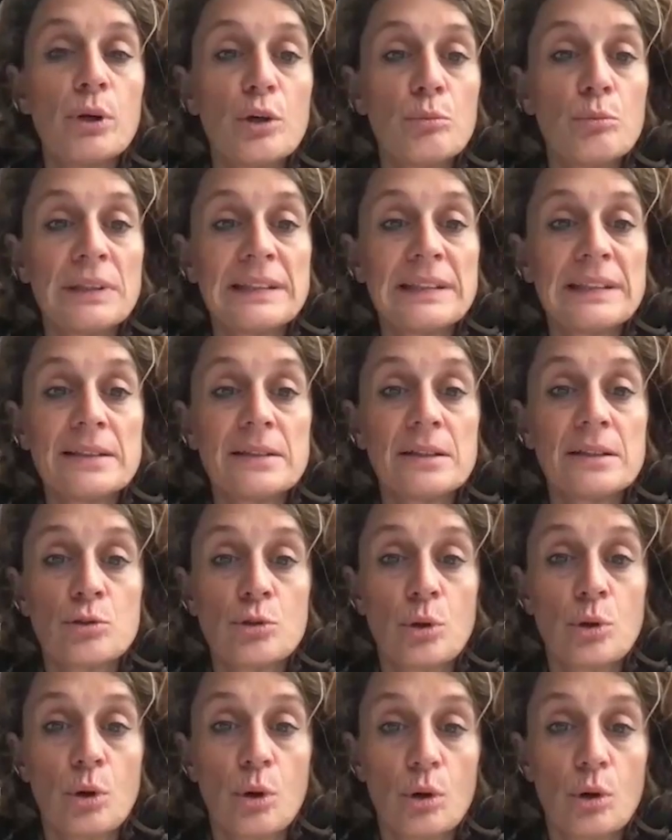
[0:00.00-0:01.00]
slave
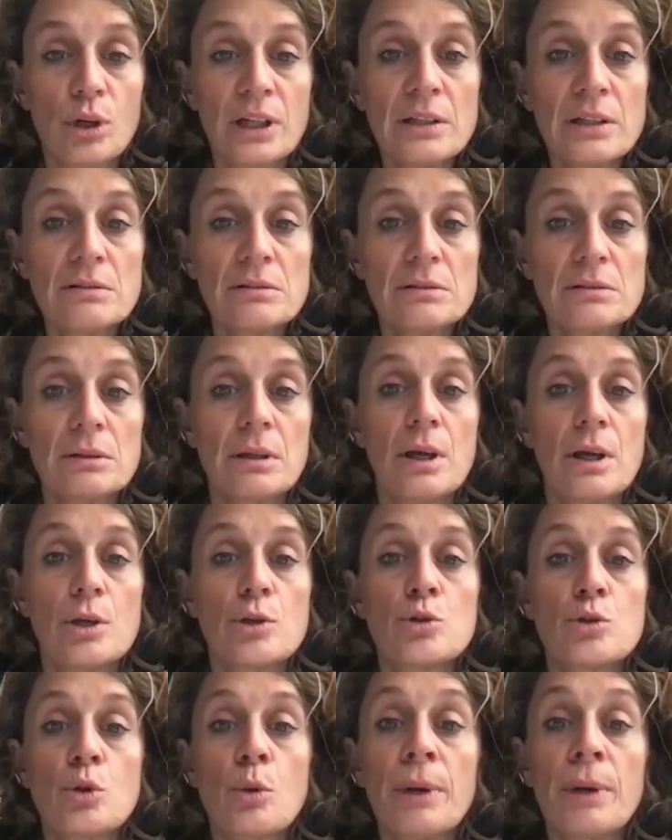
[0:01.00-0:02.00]
trade agreements with
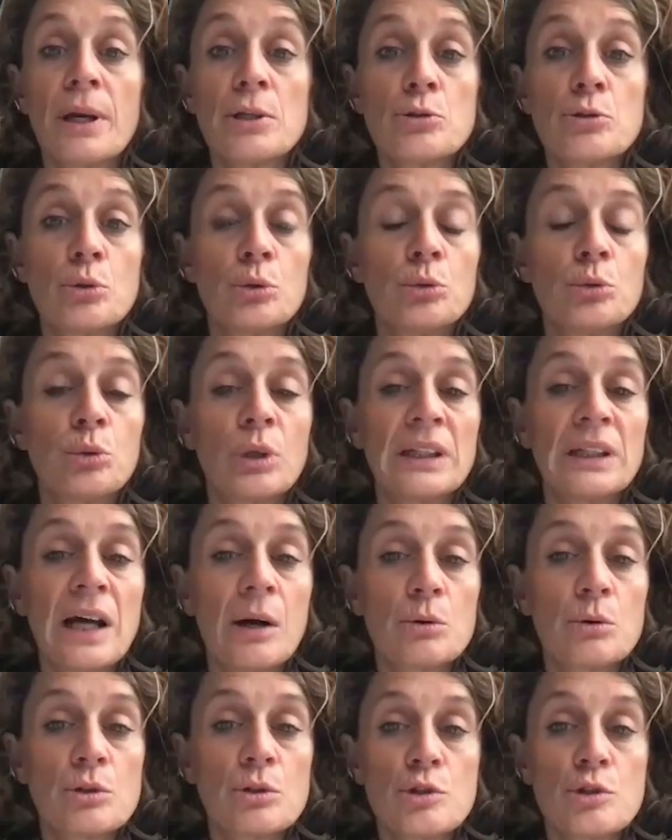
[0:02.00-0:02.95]
third countries